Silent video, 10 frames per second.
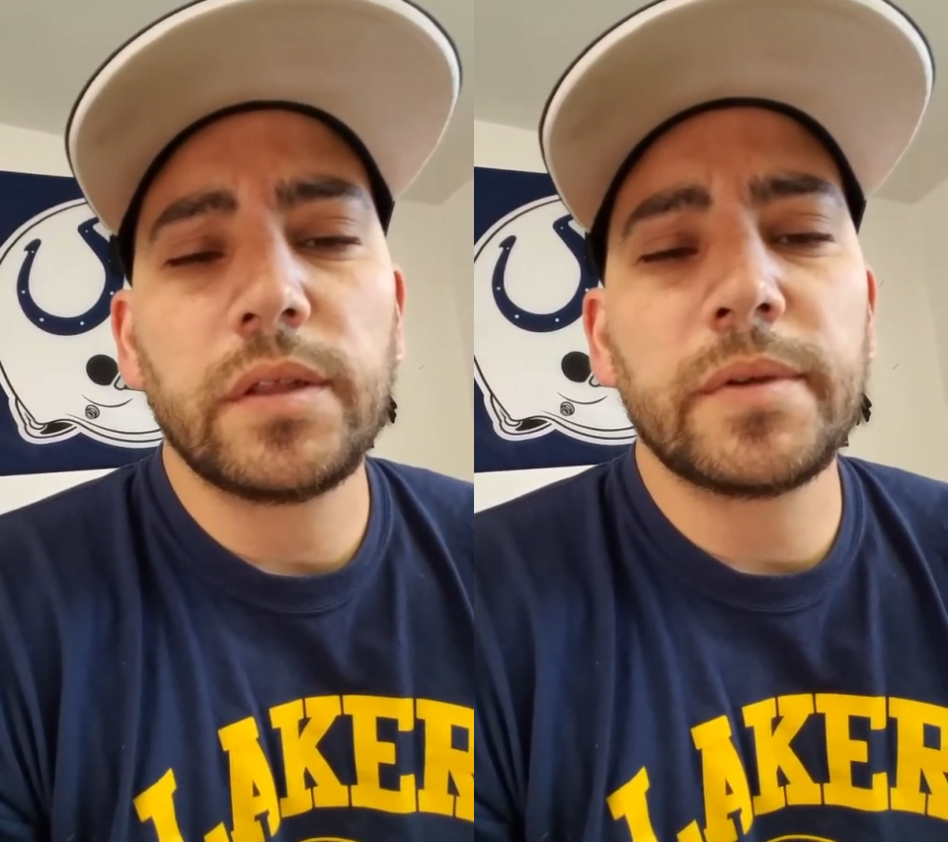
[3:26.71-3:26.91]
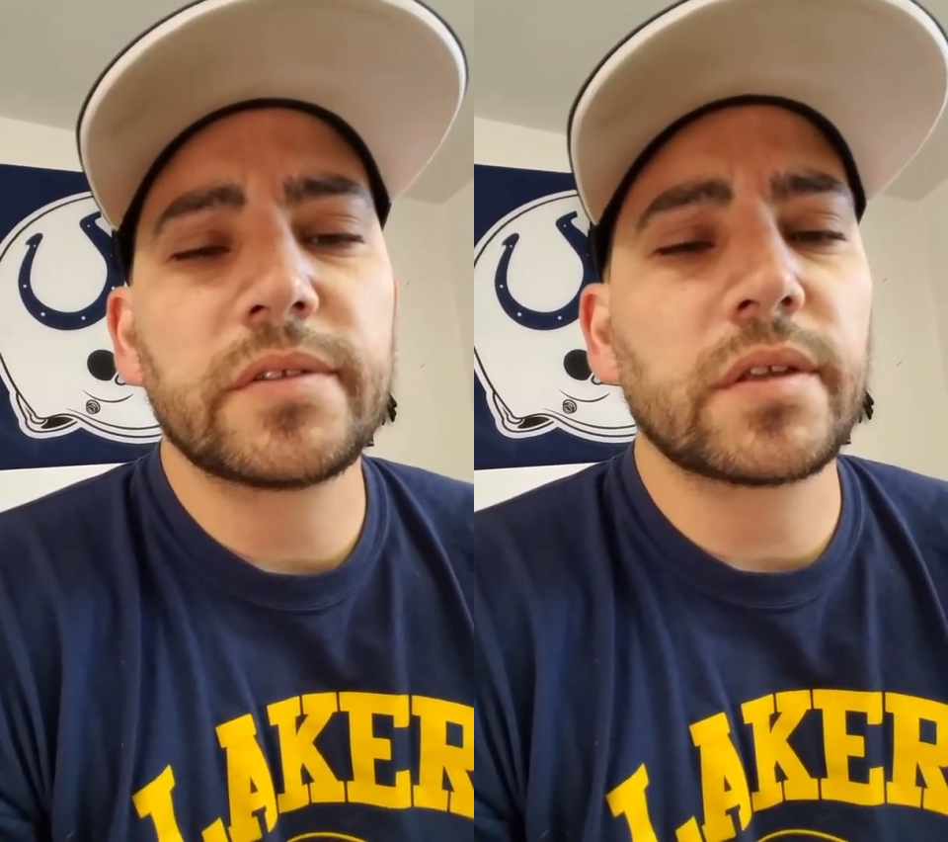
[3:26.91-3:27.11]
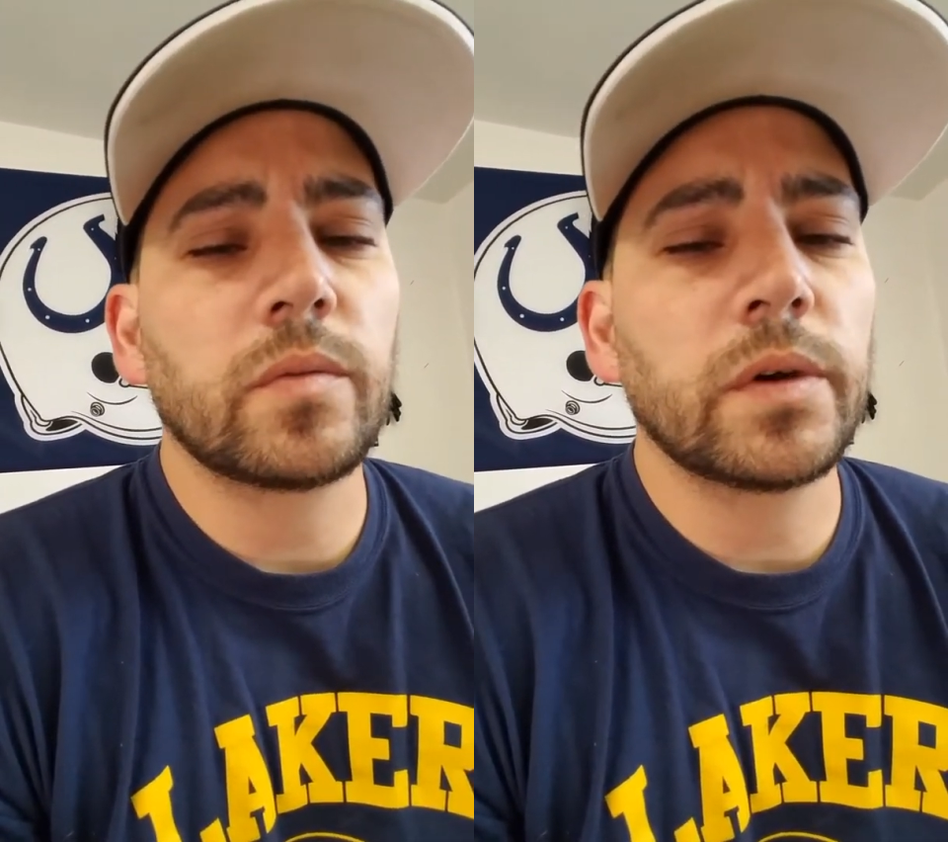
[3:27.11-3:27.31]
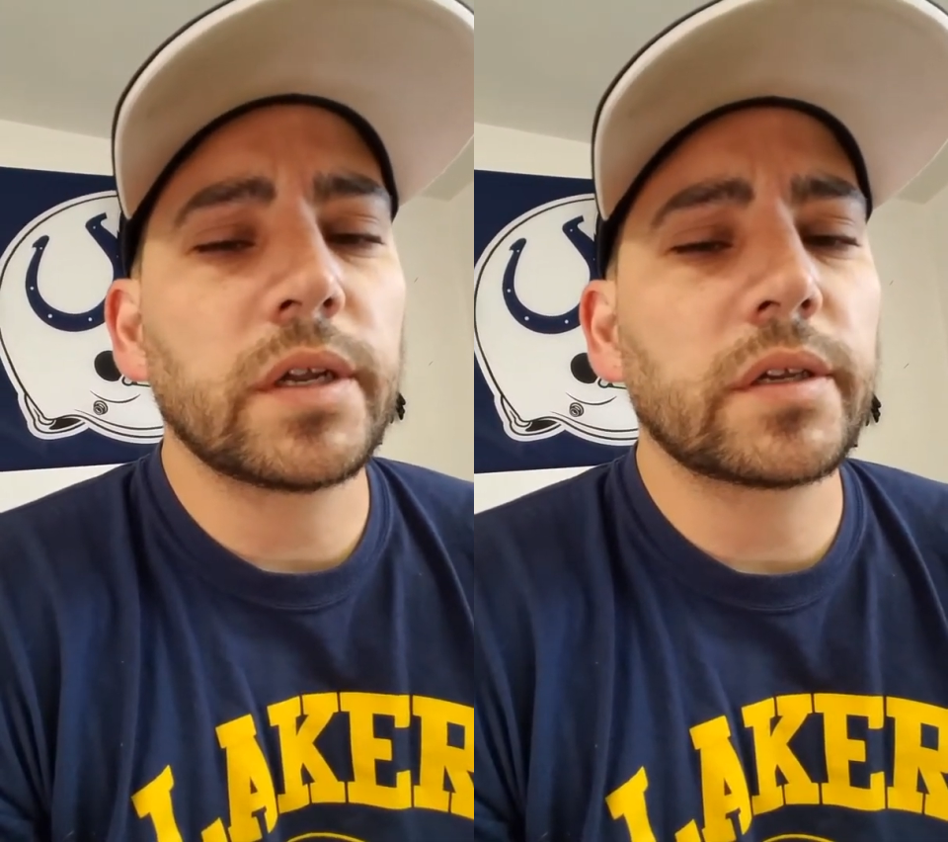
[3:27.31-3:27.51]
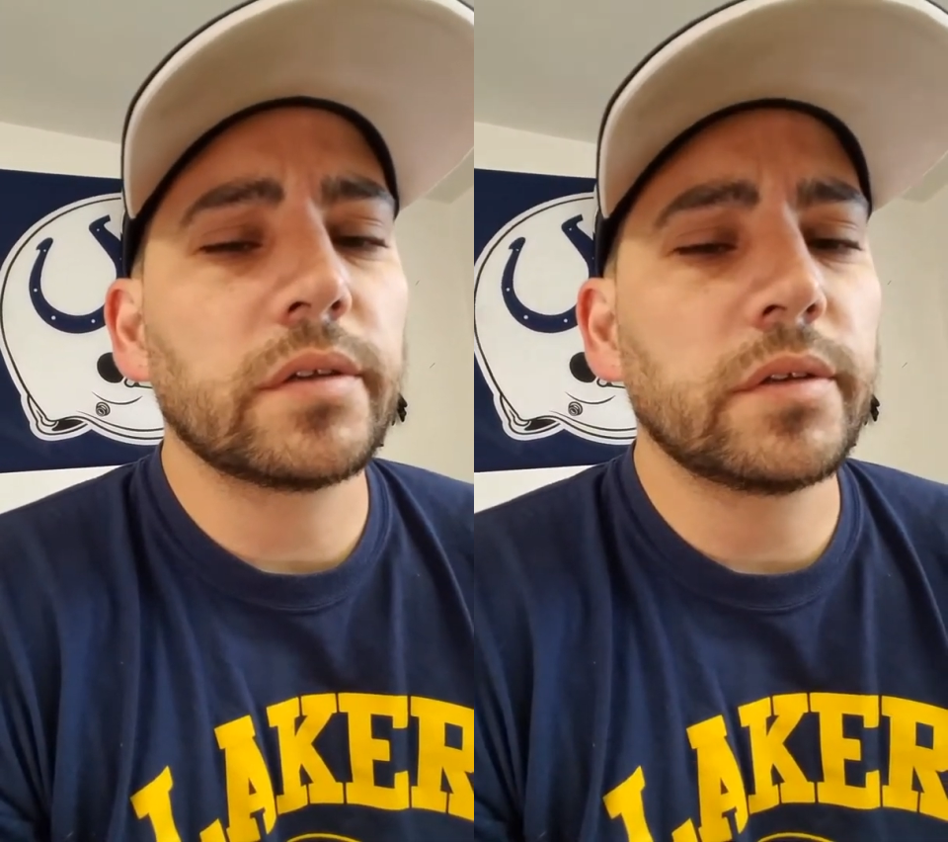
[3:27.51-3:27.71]
limits on what
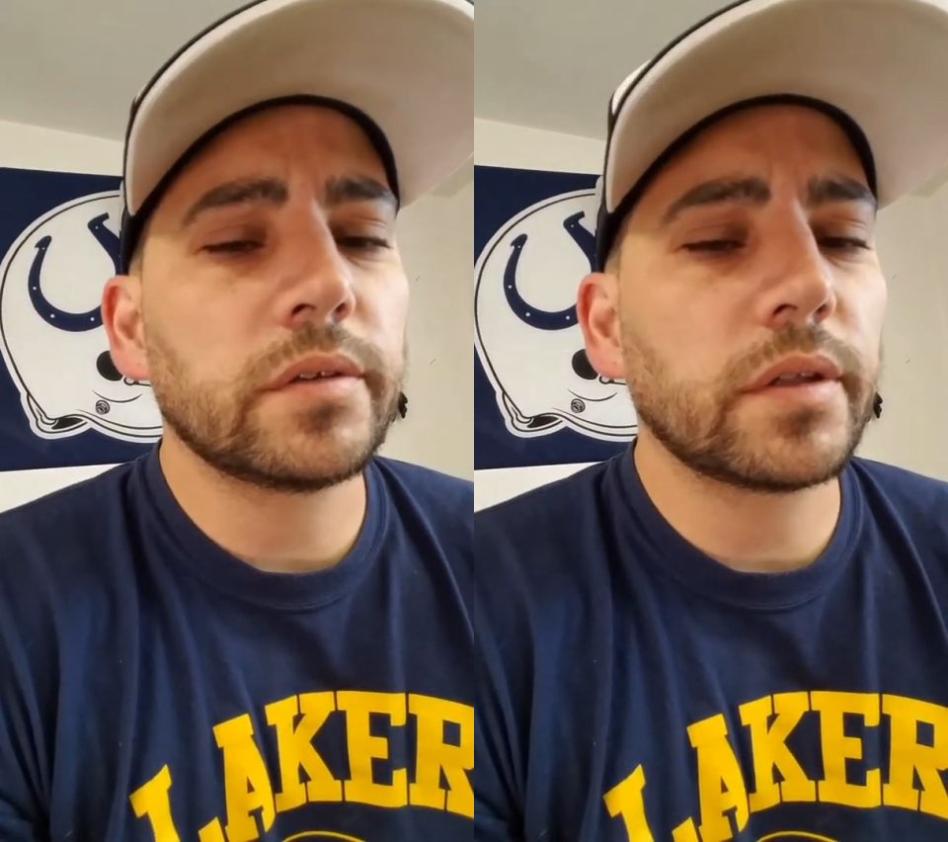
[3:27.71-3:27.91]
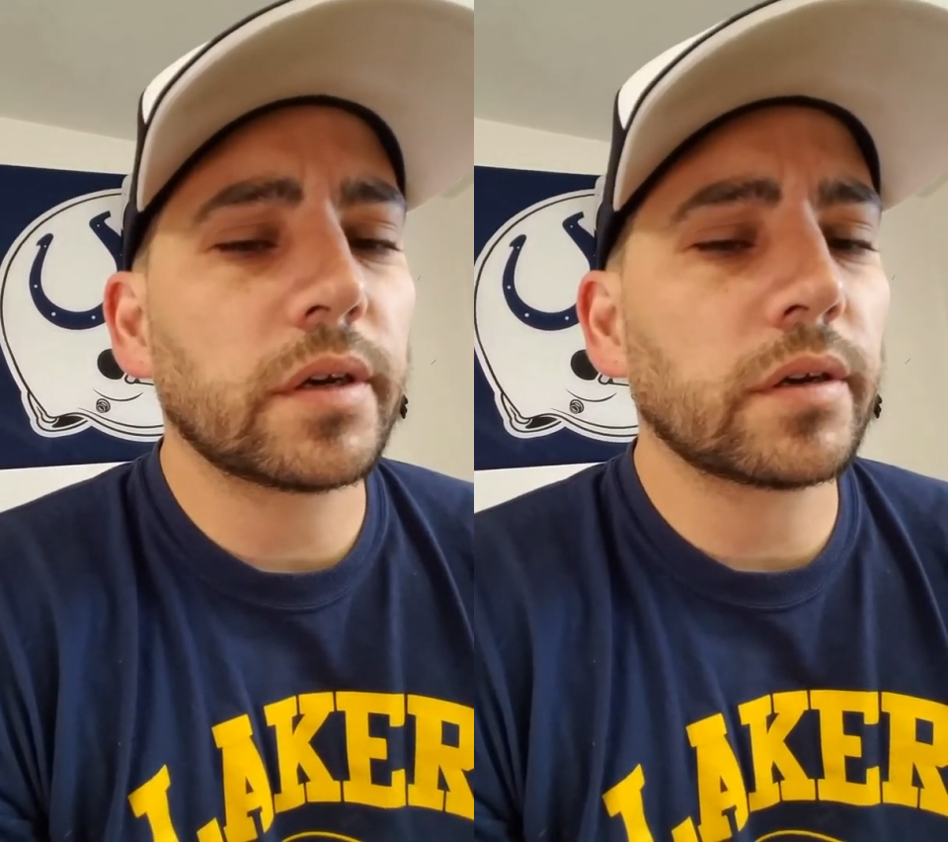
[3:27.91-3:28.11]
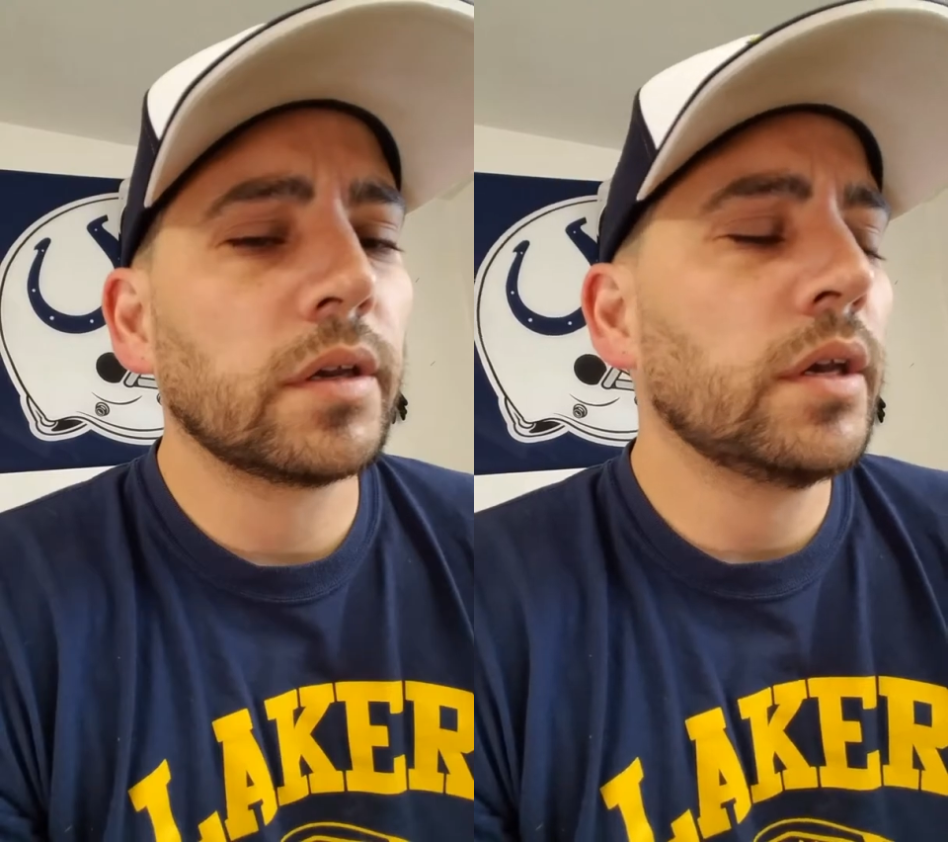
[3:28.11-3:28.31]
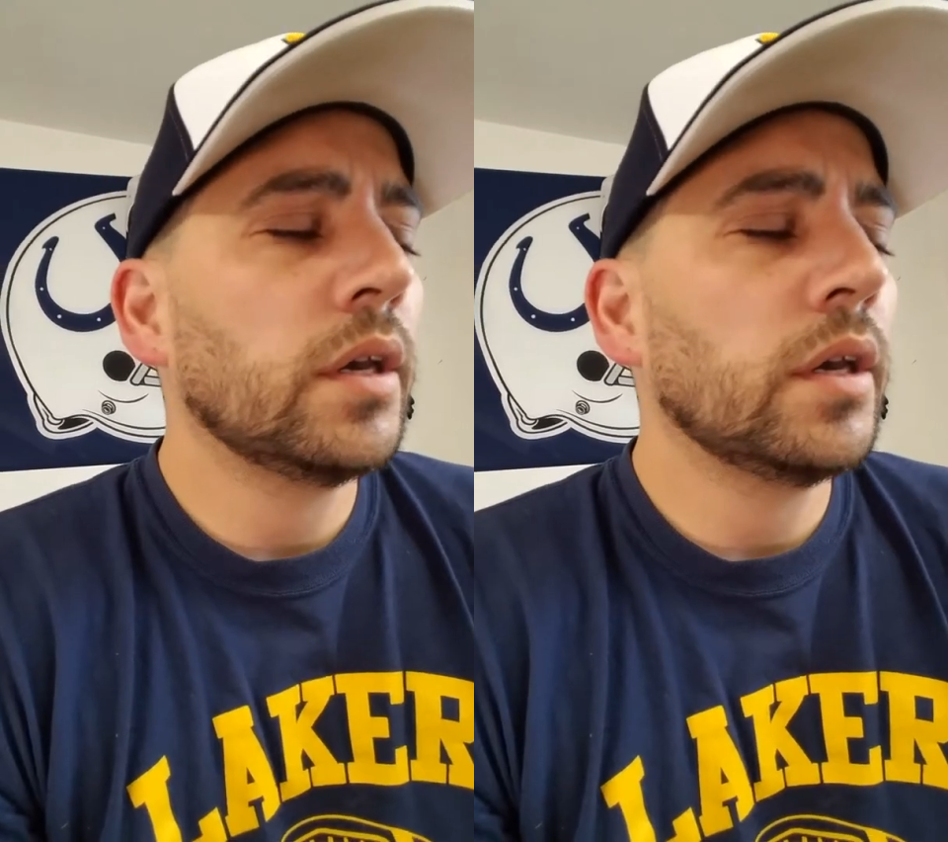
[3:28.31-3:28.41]
I can do there.